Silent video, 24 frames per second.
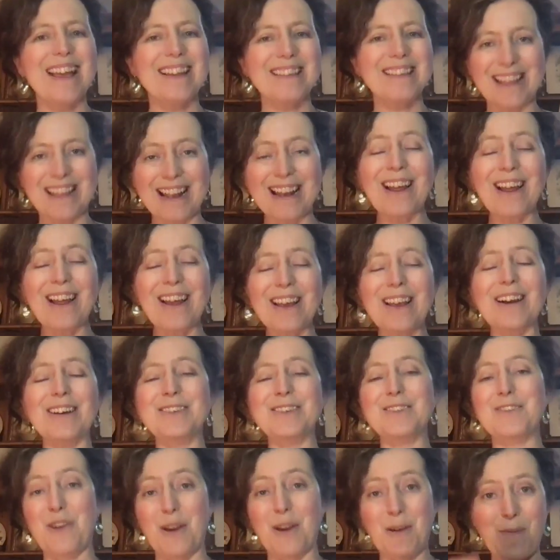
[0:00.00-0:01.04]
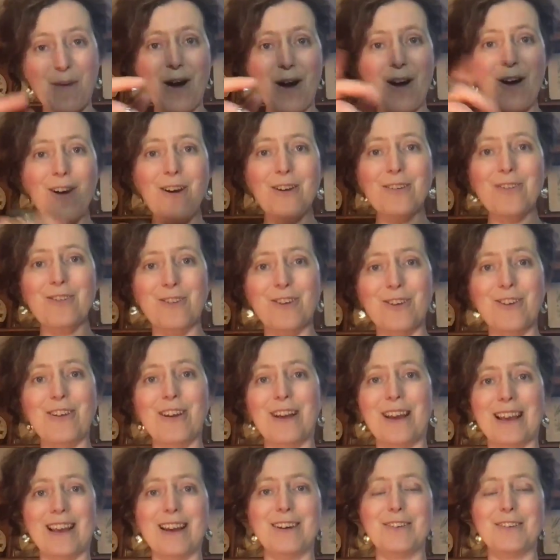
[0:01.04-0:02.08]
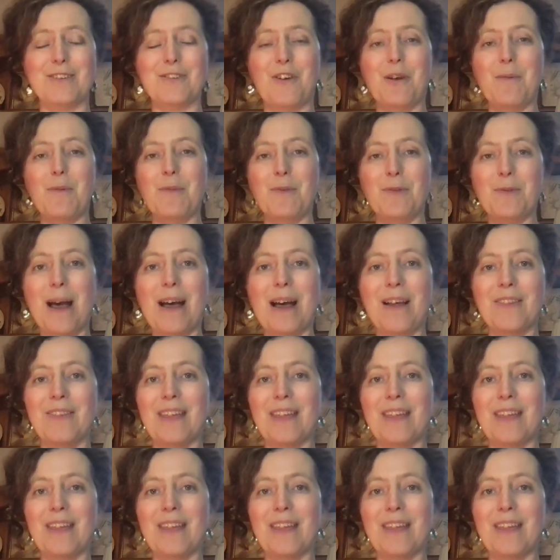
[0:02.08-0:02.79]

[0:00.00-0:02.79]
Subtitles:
They like ice cream. Our two like ice cream as well.